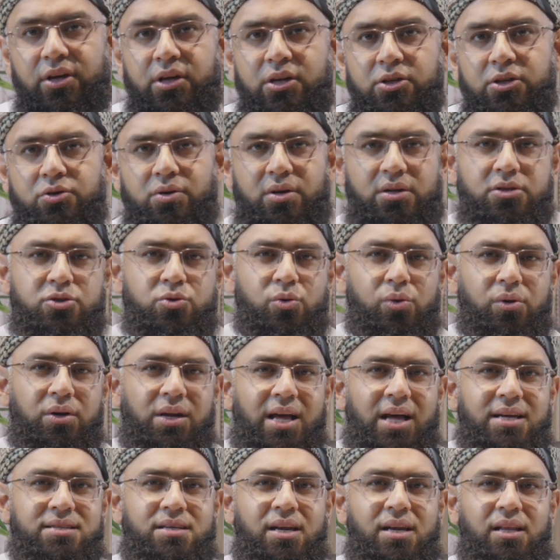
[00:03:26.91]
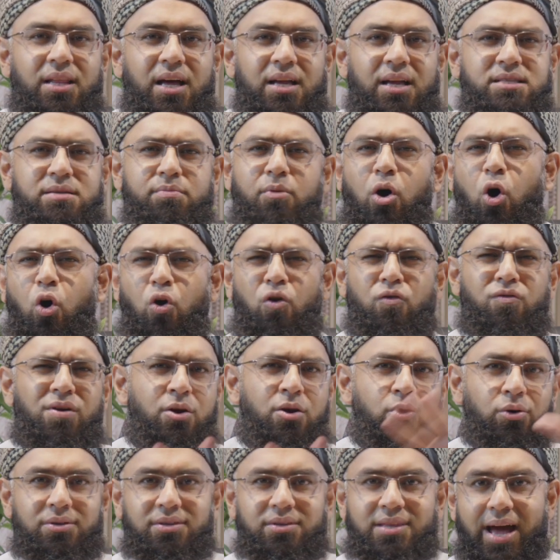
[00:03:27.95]
So Rasulullah
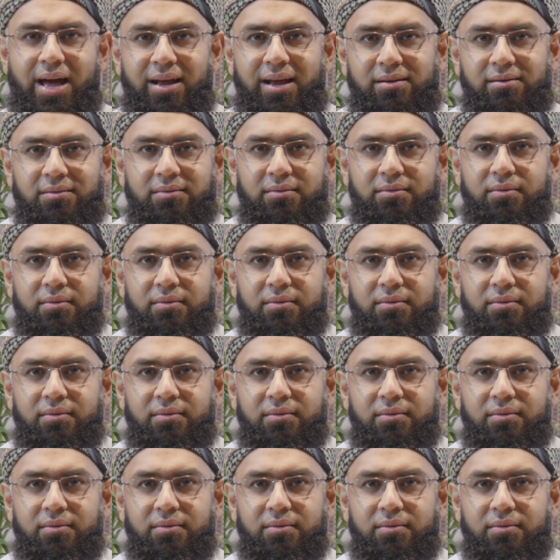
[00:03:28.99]
overlooked that.